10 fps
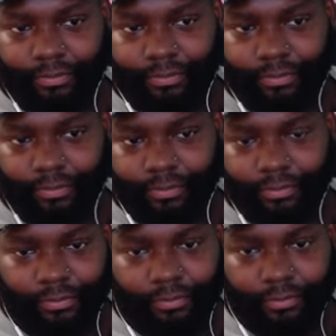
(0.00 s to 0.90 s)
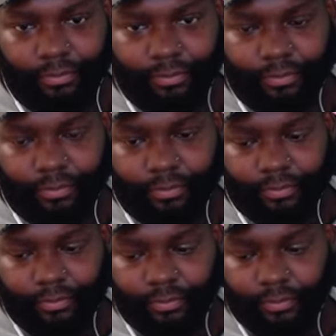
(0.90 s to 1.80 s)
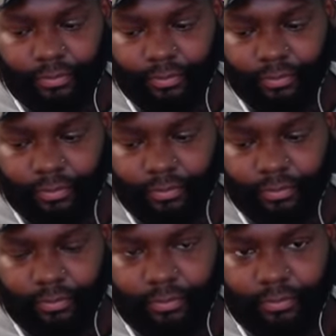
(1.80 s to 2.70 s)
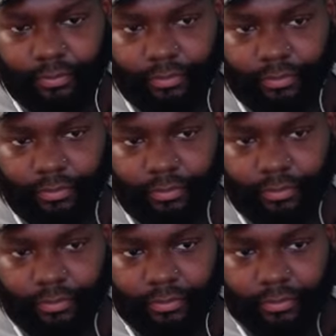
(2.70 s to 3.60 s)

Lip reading: No one is speaking in this clip.